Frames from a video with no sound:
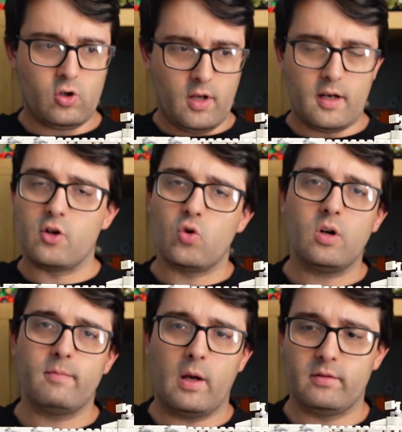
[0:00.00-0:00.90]
in a short
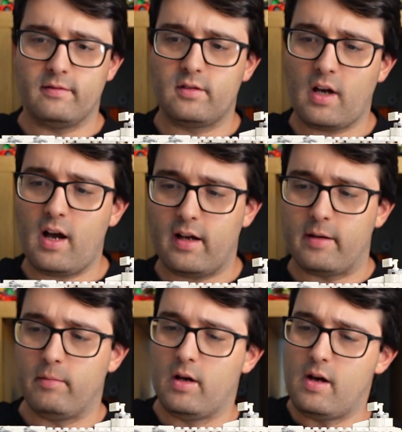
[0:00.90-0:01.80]
amount of
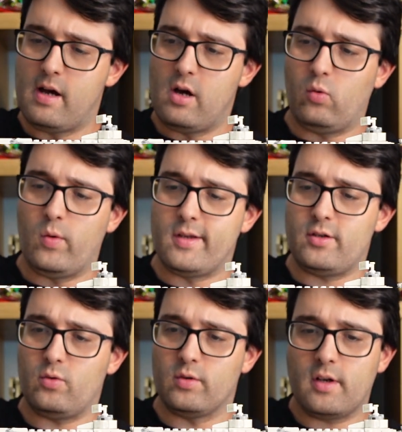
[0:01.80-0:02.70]
time,
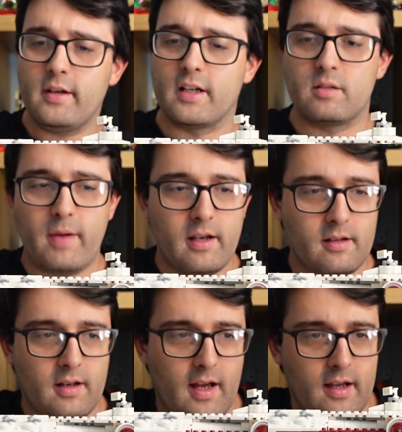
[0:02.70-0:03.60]
which was
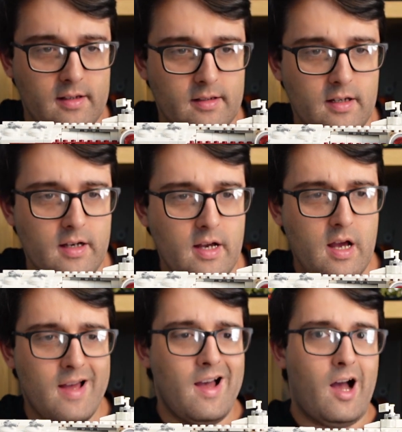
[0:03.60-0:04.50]
unexpected, as
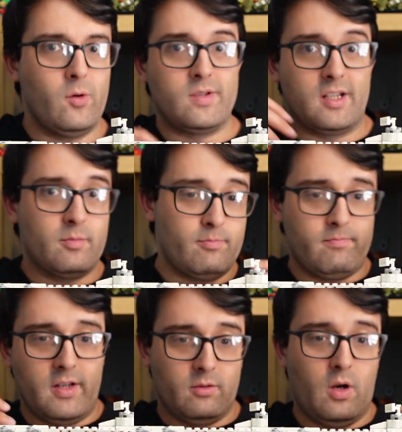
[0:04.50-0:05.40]
I was
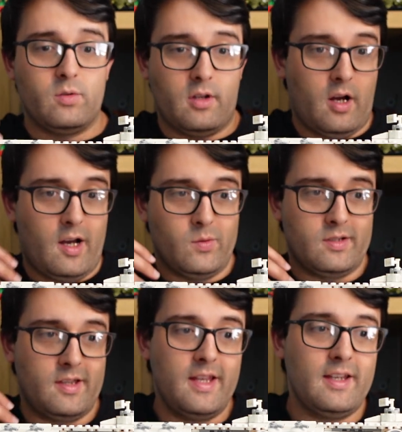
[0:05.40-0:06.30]

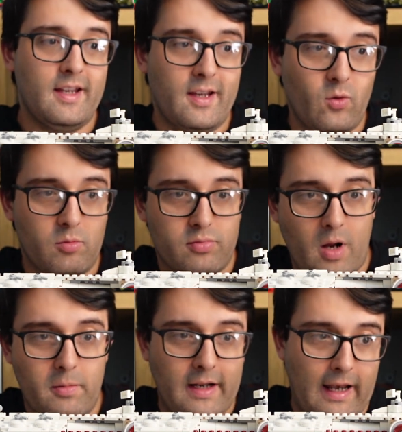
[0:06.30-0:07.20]
thinking it will
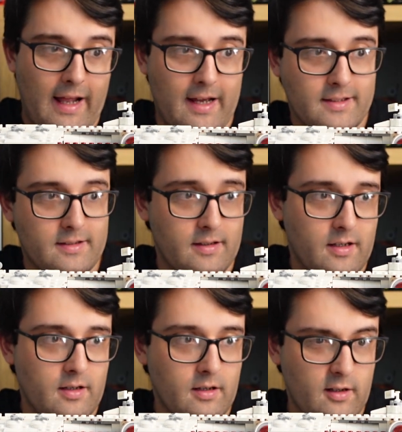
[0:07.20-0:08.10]
probably last
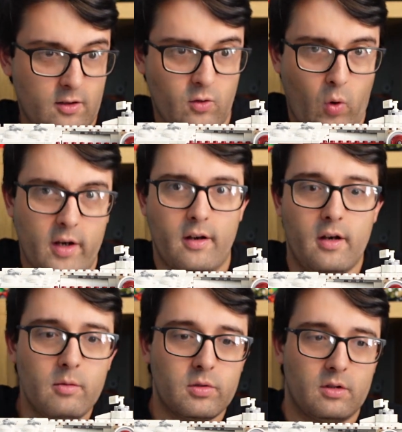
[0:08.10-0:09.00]
quite a
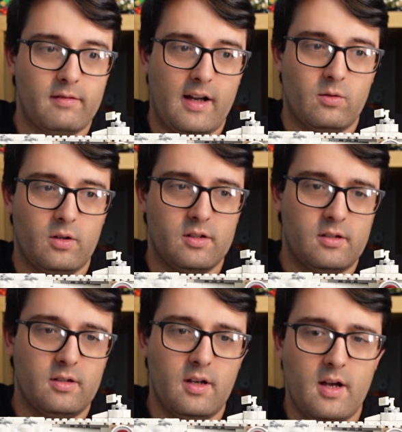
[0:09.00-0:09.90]
number of
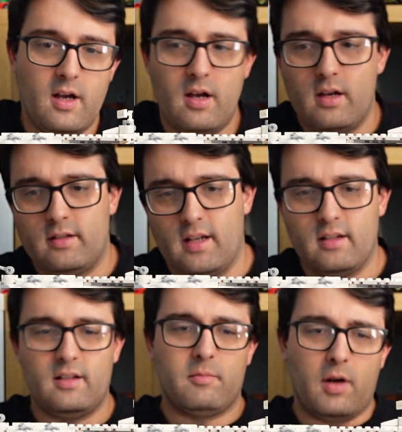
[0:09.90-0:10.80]
hours,
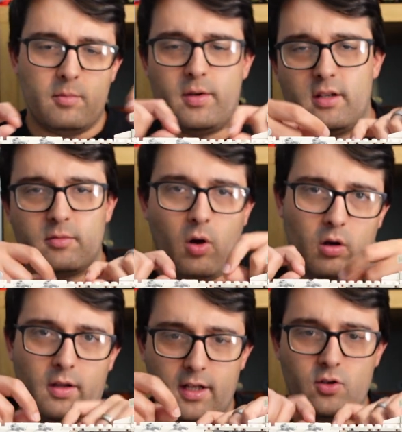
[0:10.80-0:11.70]
since there might be
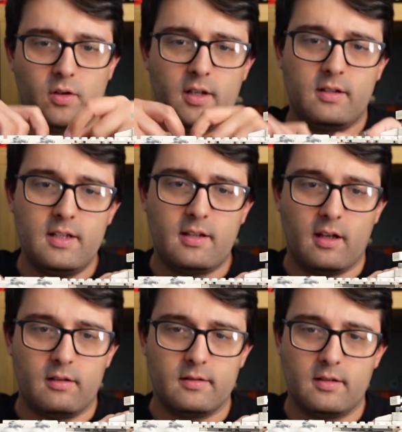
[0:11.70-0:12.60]
small intricate
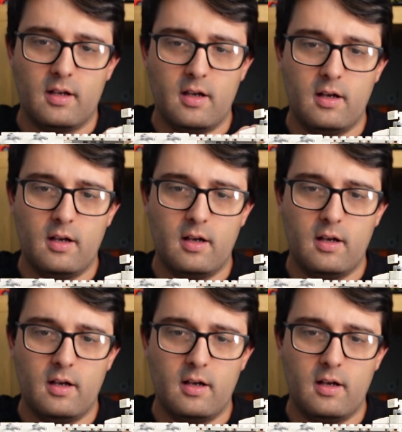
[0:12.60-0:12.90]
details.